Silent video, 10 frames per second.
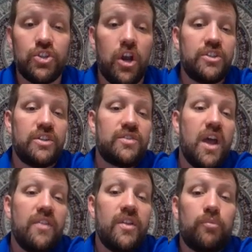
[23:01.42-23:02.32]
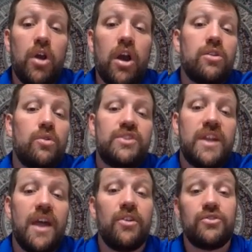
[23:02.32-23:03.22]
charges. They're brought close
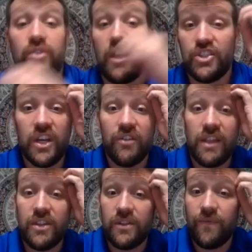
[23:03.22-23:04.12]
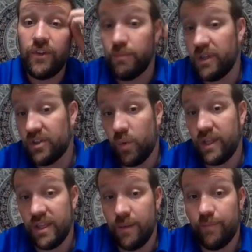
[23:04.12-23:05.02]
together, and so they generate this field
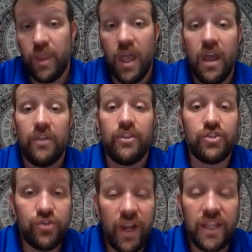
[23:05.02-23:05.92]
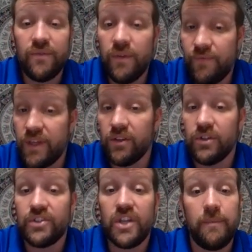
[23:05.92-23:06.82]
between them. The strength of the
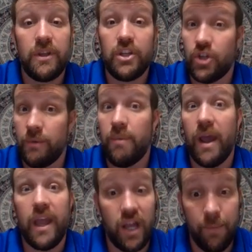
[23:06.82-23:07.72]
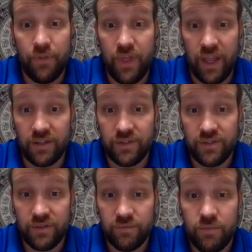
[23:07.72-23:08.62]
field is going to be determined by a couple
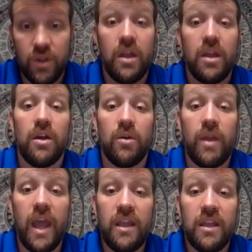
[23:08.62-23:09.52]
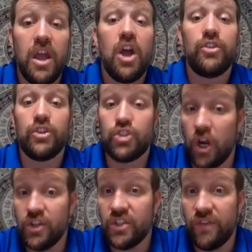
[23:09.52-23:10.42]
things, okay? The
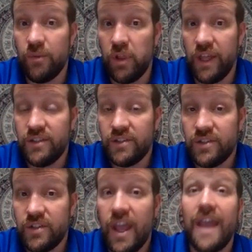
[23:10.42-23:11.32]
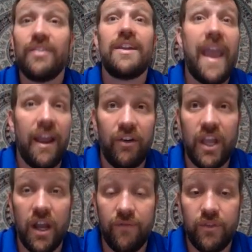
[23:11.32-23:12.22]
charges of the plates and the
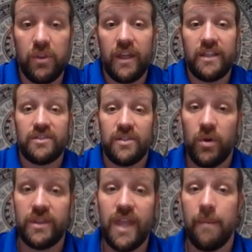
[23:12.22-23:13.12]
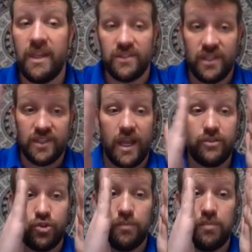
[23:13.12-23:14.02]
area of the plates. What that means is I
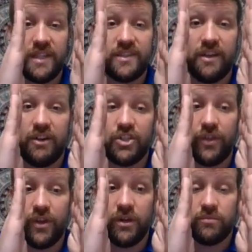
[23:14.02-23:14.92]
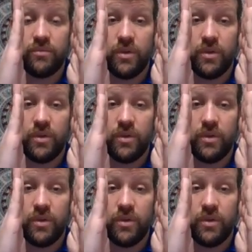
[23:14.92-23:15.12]
got 2 plates near each other.